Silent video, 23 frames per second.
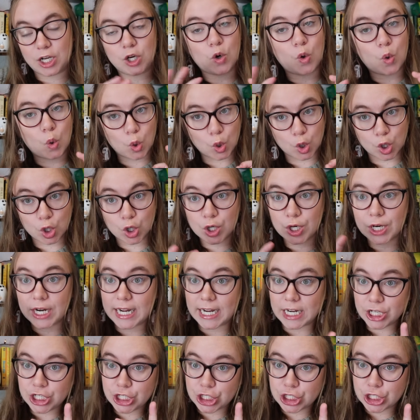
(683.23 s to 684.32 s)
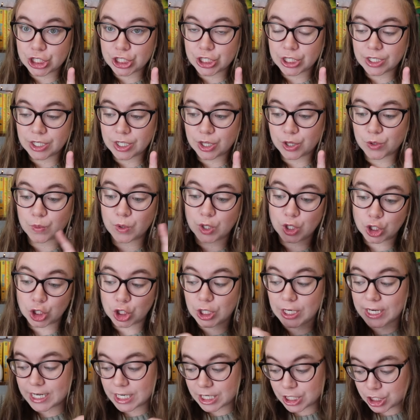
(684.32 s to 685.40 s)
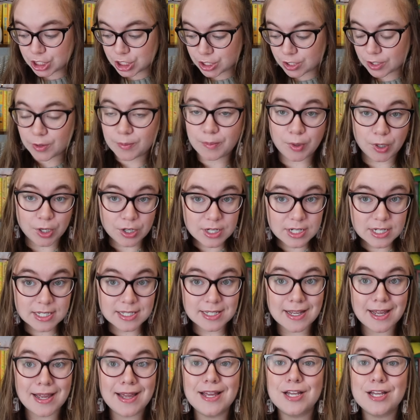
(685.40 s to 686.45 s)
horror-ish thriller-ish books.